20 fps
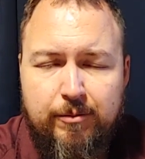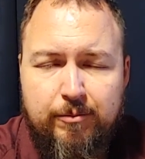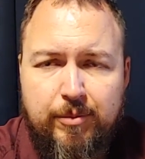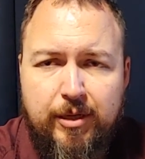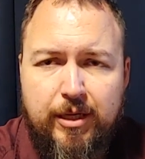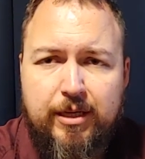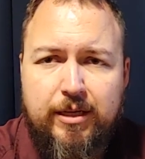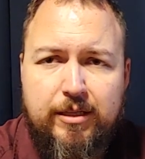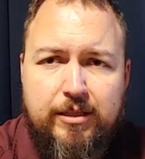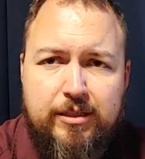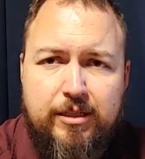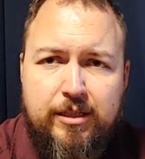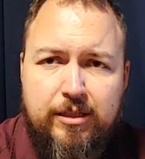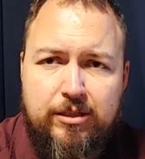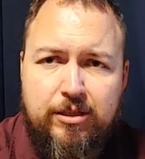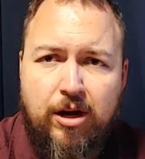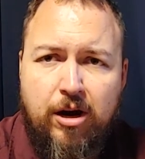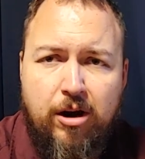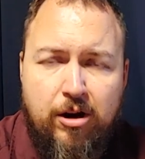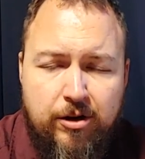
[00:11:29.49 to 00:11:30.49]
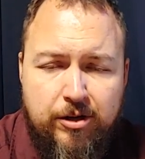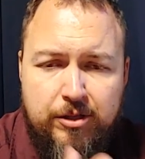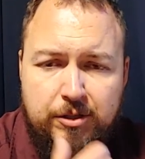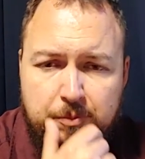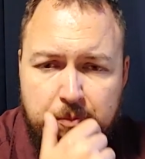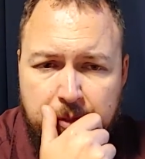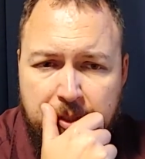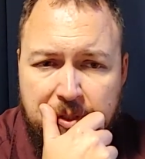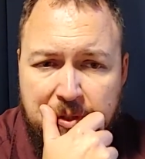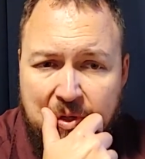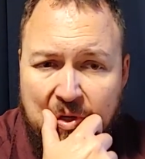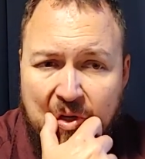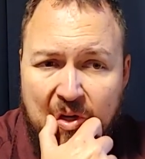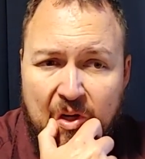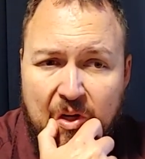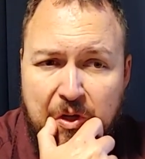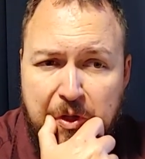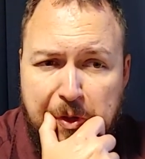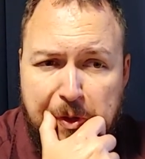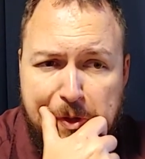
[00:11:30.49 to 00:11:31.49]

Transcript: because his heart is pure